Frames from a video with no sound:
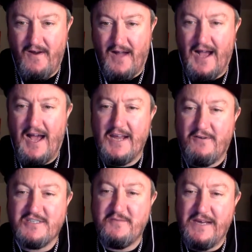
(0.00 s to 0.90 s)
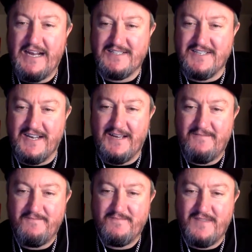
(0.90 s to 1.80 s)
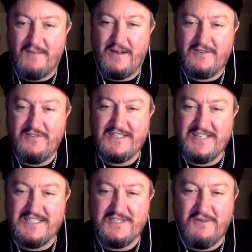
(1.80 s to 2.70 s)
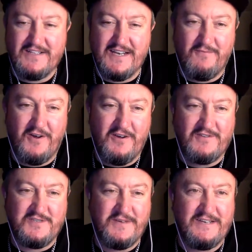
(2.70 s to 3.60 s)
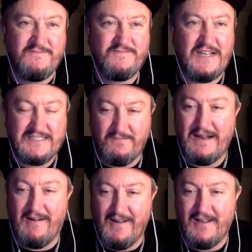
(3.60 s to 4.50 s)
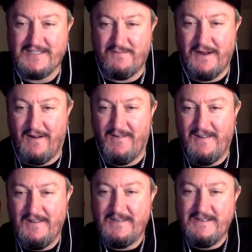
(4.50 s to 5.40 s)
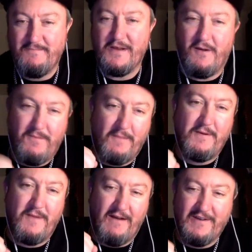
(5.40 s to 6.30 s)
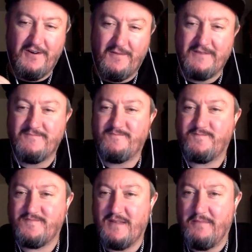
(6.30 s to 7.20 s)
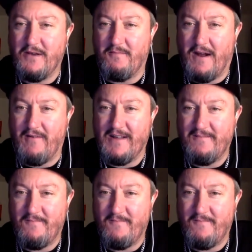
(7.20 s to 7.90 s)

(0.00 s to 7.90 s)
I know what you mean, Anthony. Yeah. I'm not criticizing you, Anthony, but I know what you mean. As a player, yeah, as a player. Big up Pablo Mari, though, man. Big up Mari.